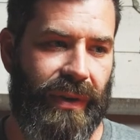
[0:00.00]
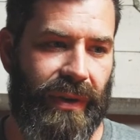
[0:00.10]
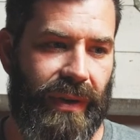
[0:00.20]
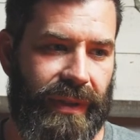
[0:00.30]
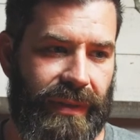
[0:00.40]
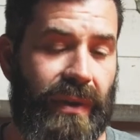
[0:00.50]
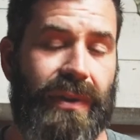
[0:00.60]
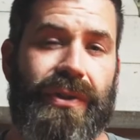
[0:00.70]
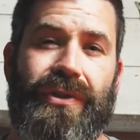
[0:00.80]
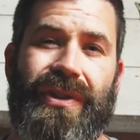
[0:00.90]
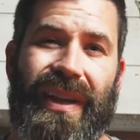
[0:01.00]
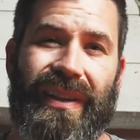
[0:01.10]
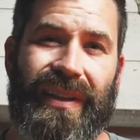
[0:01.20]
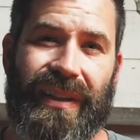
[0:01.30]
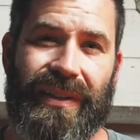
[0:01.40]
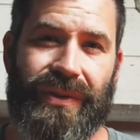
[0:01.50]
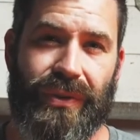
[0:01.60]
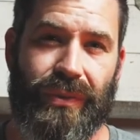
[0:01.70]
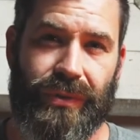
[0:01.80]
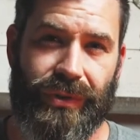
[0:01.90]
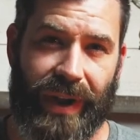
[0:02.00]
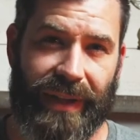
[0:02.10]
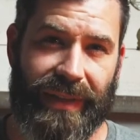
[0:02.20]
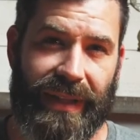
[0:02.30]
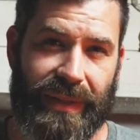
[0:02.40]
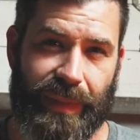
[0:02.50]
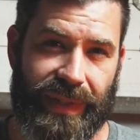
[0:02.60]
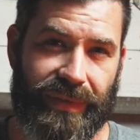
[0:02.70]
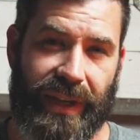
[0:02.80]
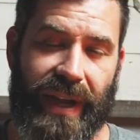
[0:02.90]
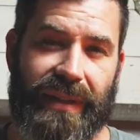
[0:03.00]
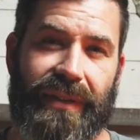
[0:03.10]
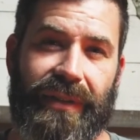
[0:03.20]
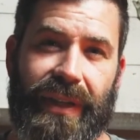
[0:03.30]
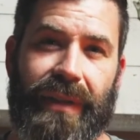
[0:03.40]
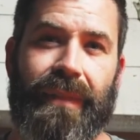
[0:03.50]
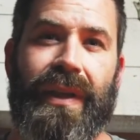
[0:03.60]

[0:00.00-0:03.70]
on as long as you're telling it to track that specific activity.